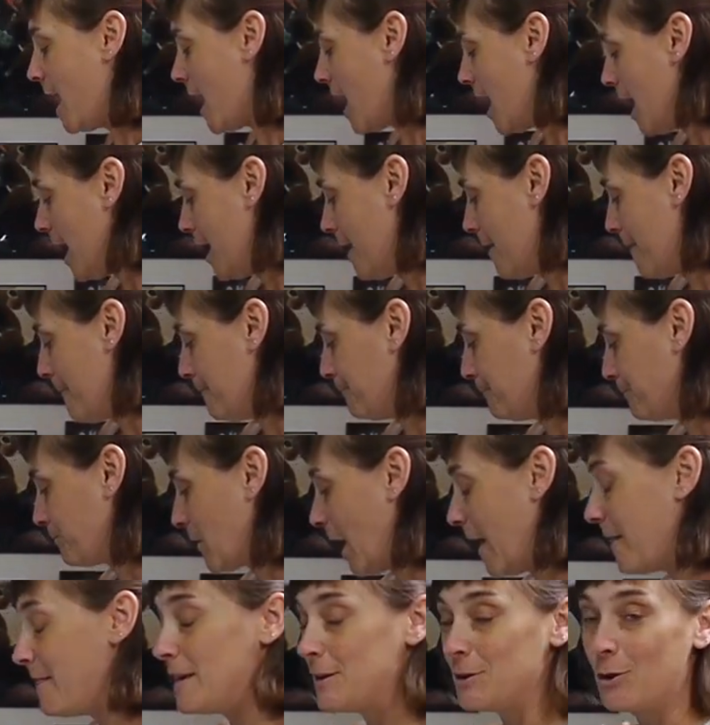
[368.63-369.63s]
And
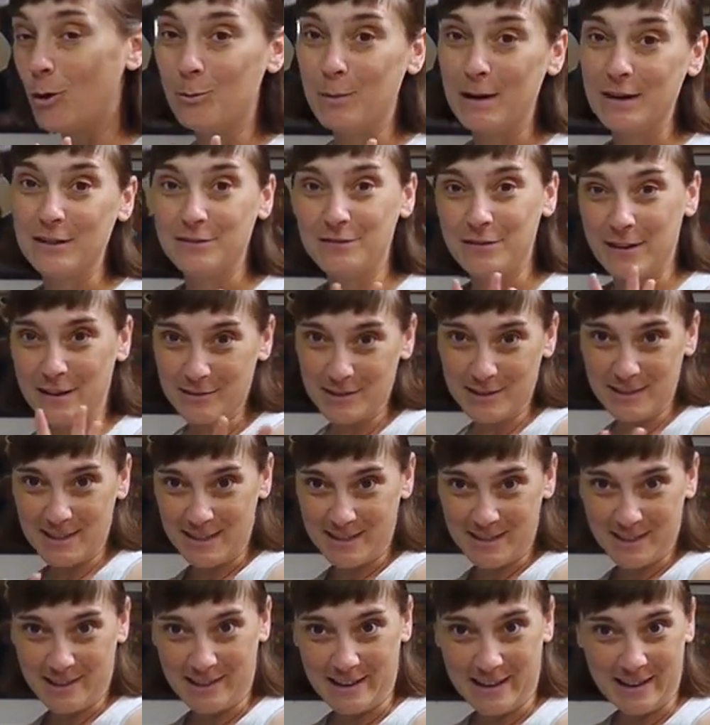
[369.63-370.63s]
then, oh, my favorite
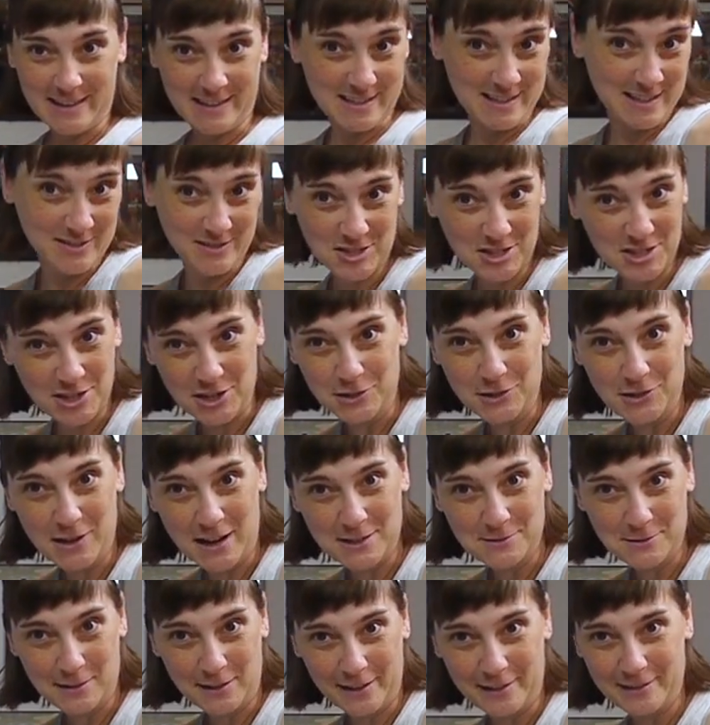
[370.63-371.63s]
detail that I didn't even show you
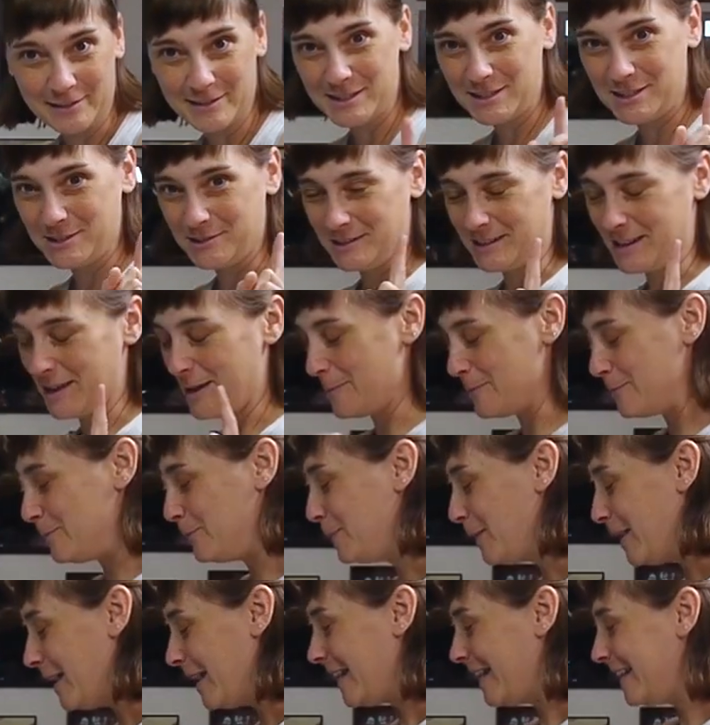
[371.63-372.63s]
guys while I was doing it,
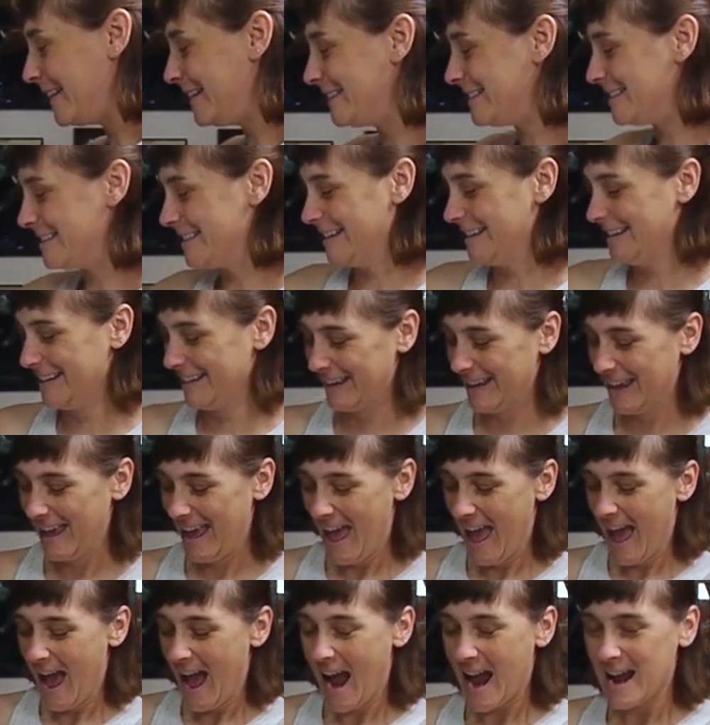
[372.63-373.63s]
but
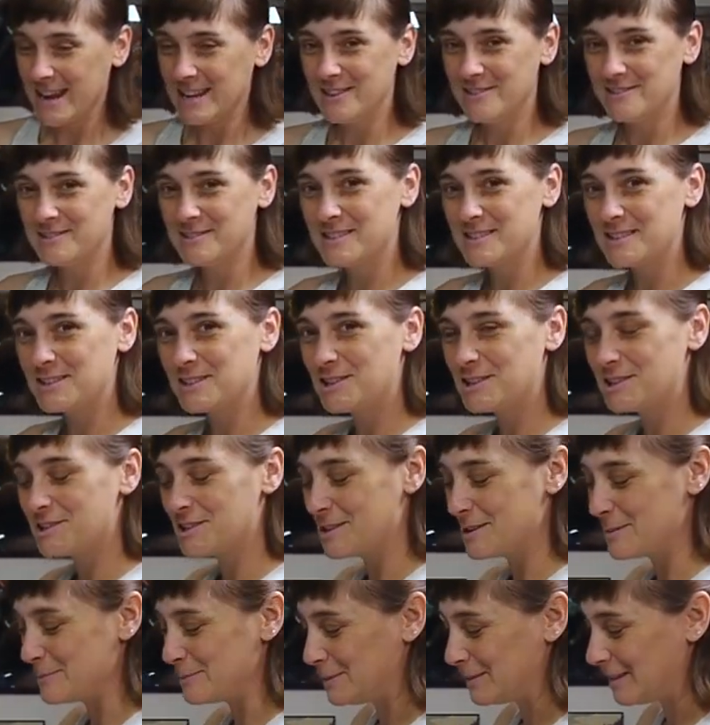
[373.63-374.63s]
I used the
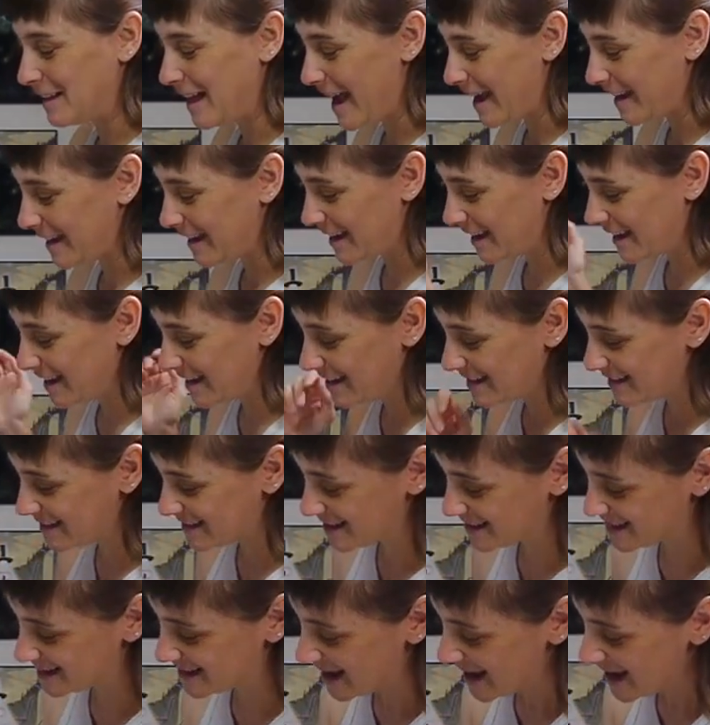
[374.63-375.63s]
shirt
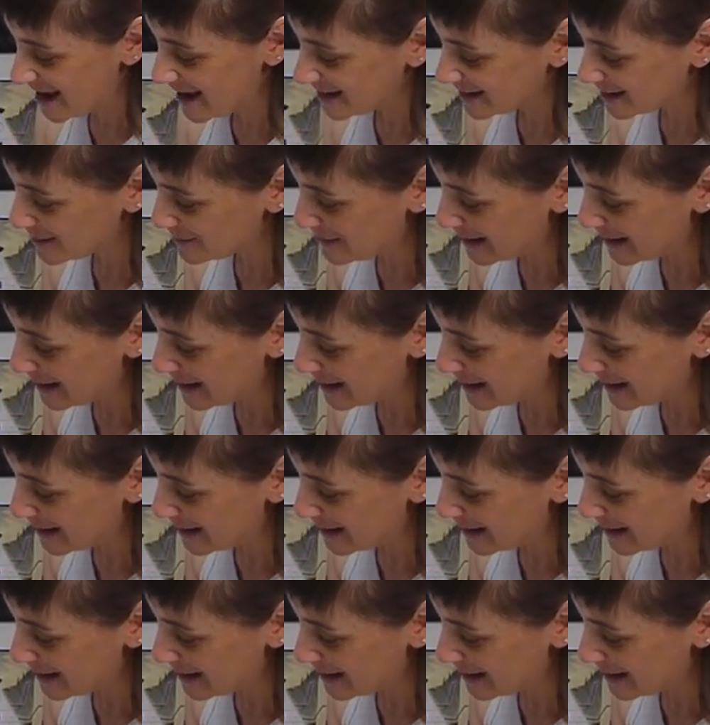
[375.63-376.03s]
plackets to